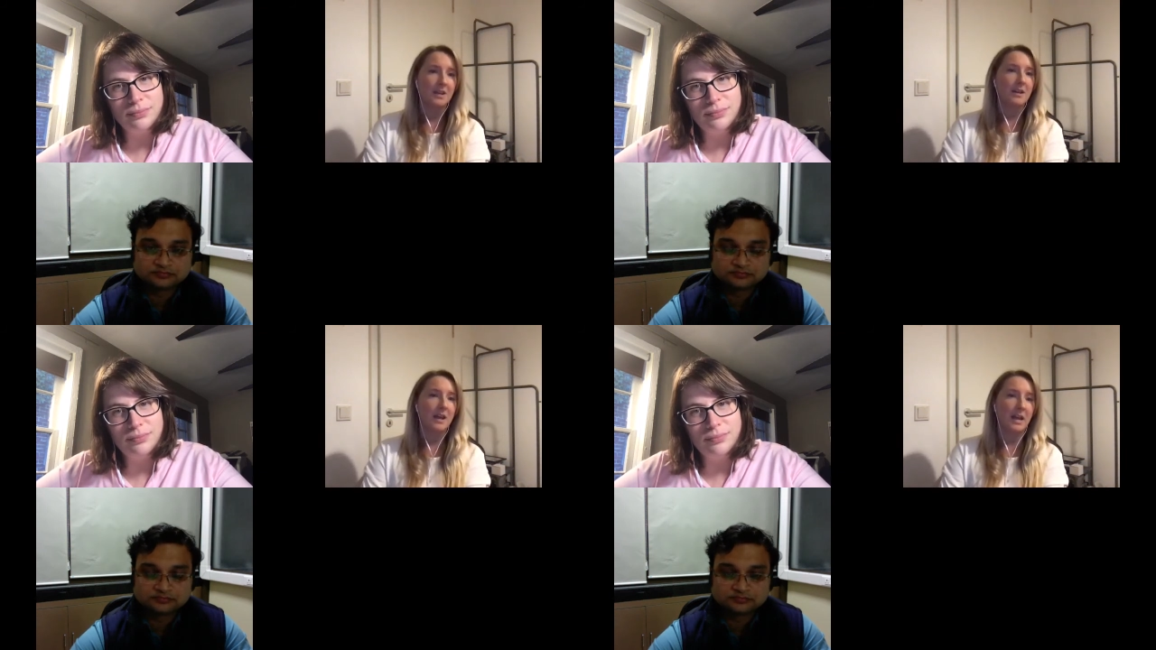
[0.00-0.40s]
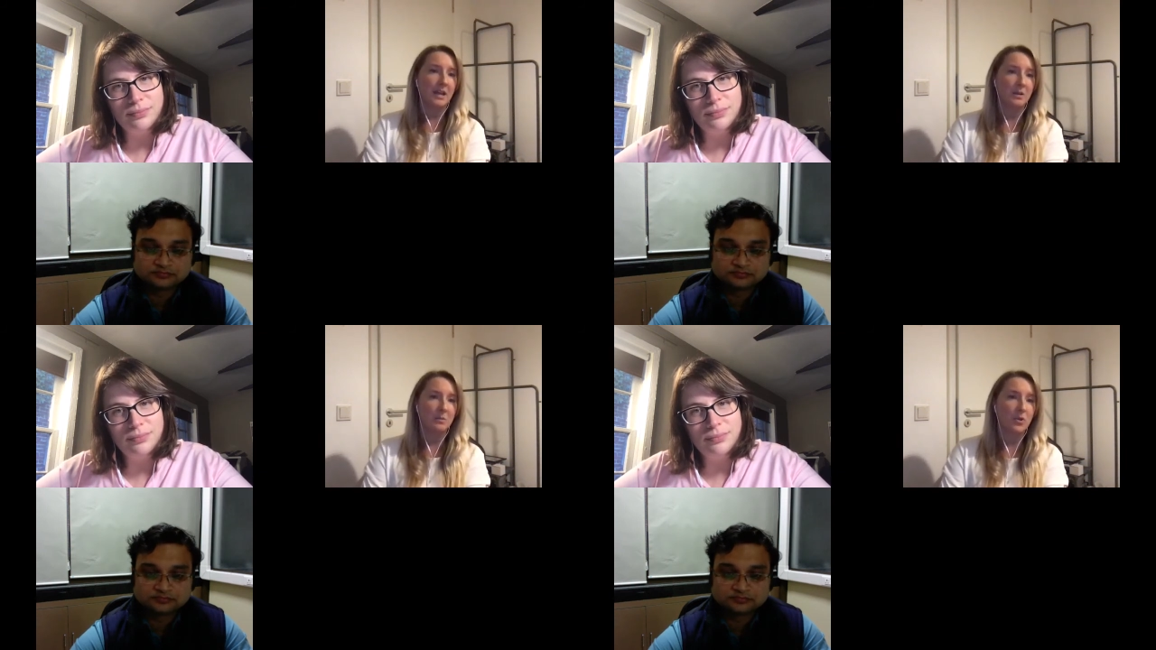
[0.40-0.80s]

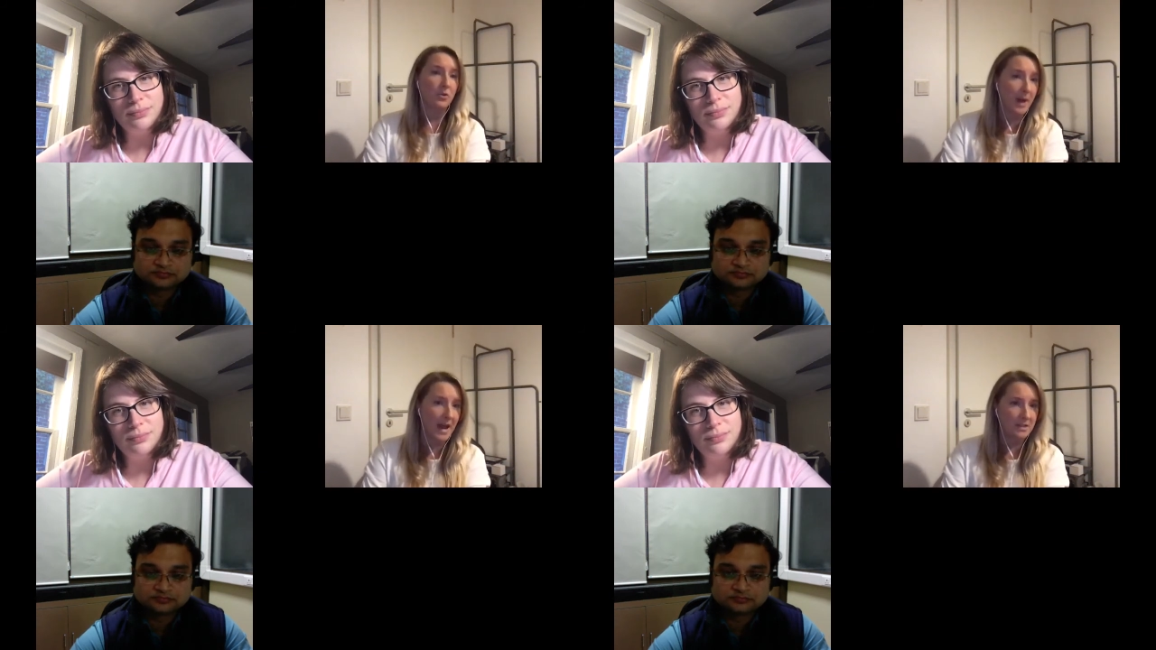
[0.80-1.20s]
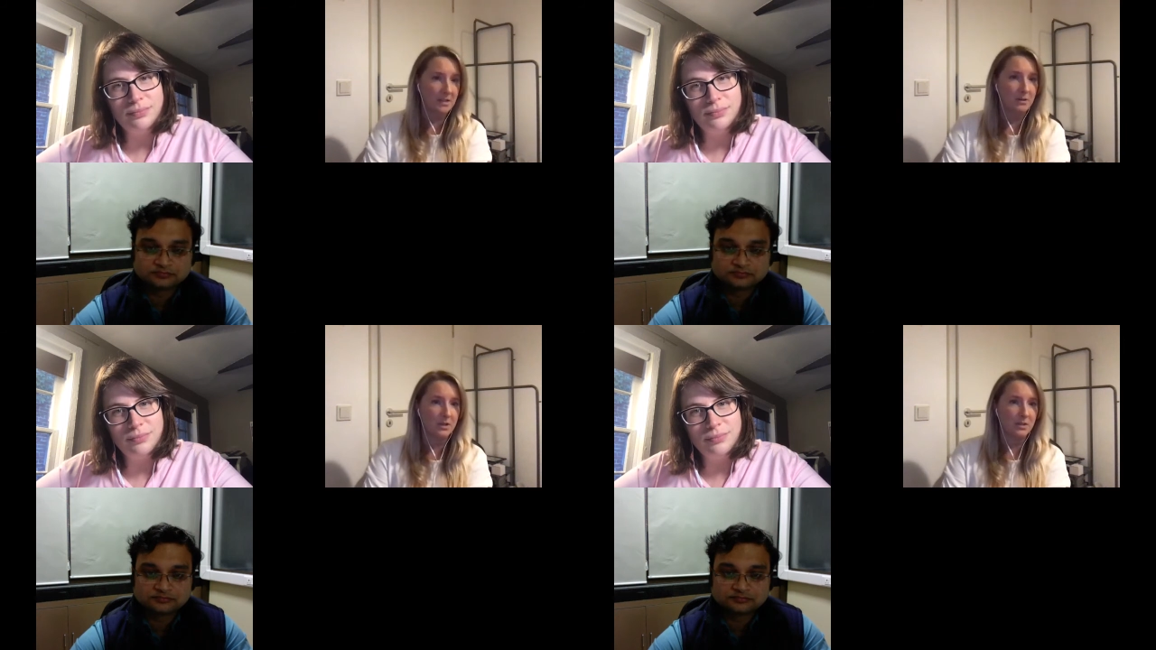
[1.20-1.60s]
Speaker 1: and move back to the
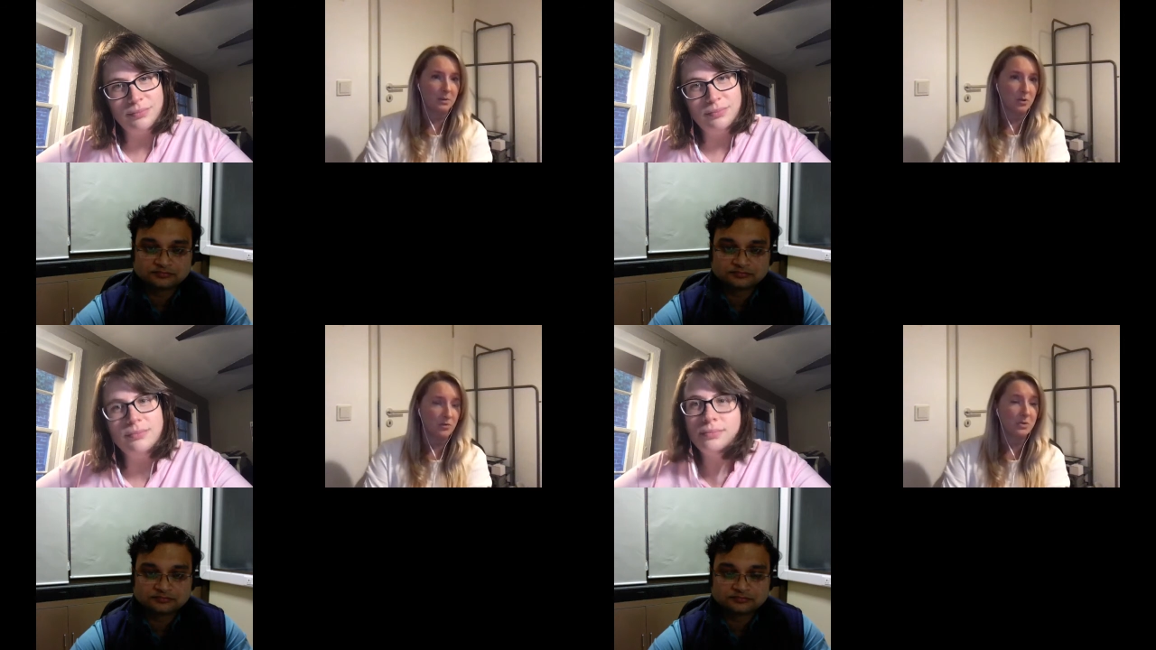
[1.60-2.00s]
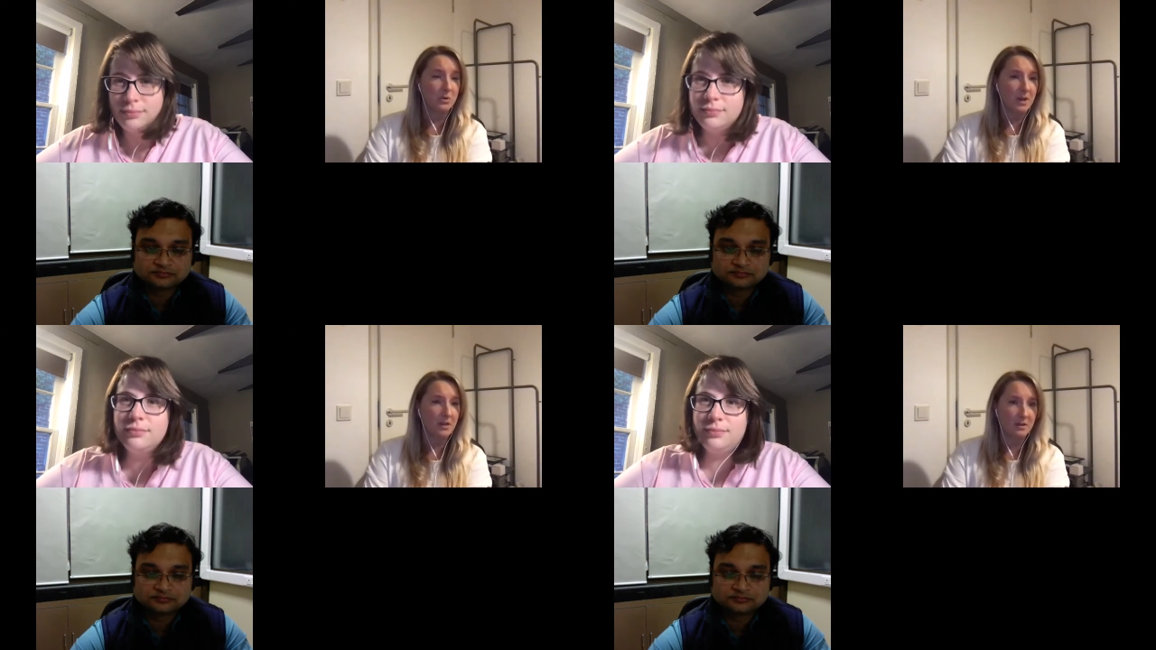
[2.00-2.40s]
US or move to
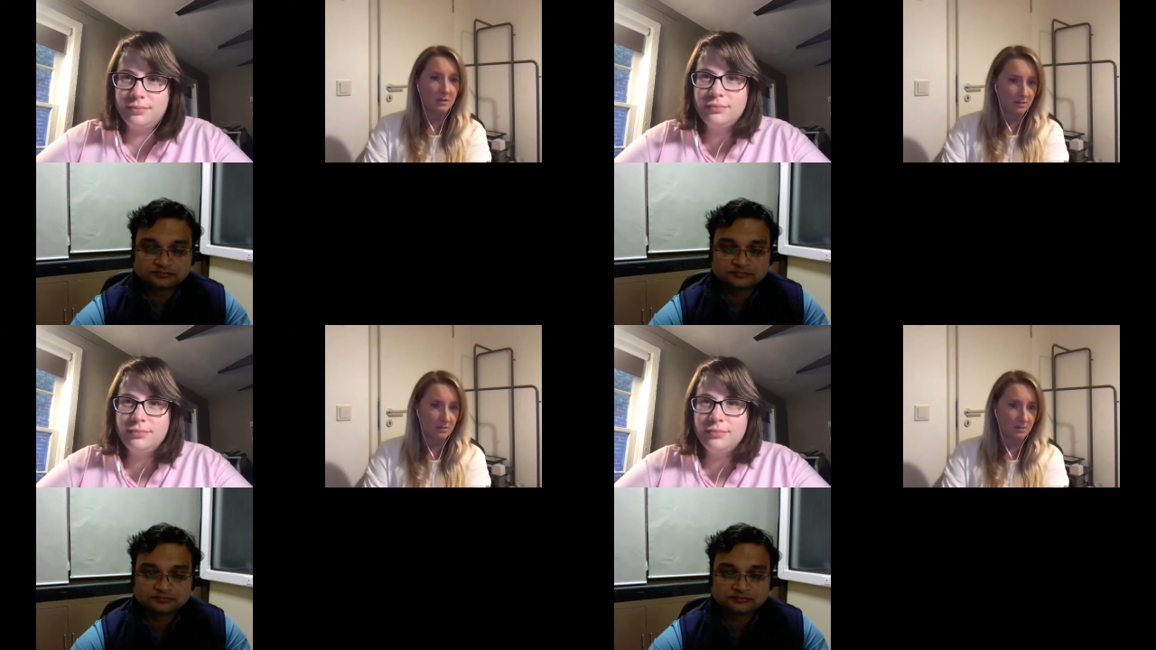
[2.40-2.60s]
another